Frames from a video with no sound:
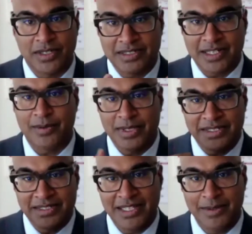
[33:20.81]
It's got to be a
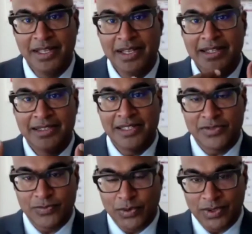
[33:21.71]
team that's
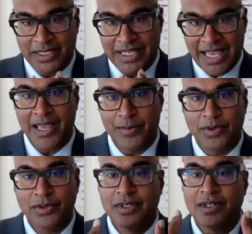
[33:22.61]
fully
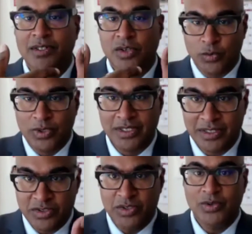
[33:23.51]
able to
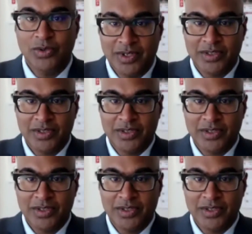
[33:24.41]
really do